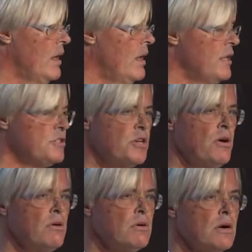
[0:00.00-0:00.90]
And
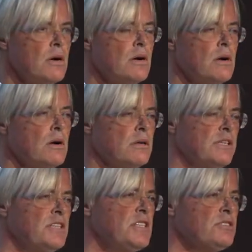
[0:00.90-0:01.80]
so
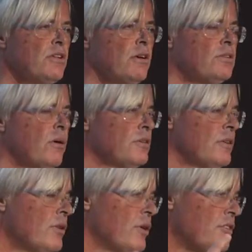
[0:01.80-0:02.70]
this is
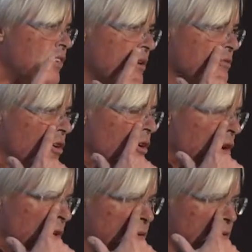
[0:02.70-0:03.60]
the other side of the
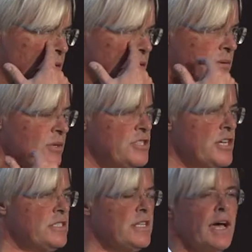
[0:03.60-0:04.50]
coin, which
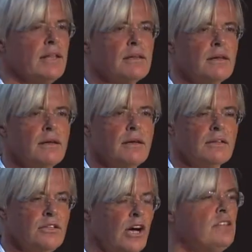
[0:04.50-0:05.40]
is that
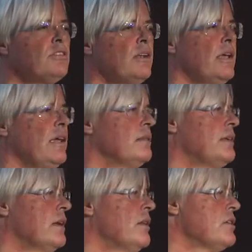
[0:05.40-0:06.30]
not only
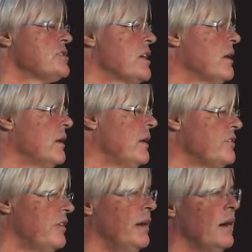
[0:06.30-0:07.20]
technology is
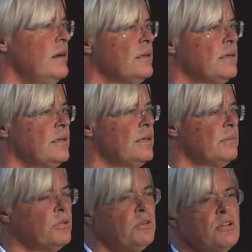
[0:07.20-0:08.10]
there,
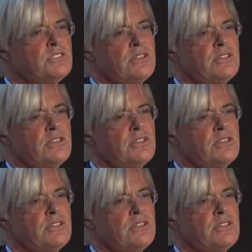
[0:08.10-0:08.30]
but there is an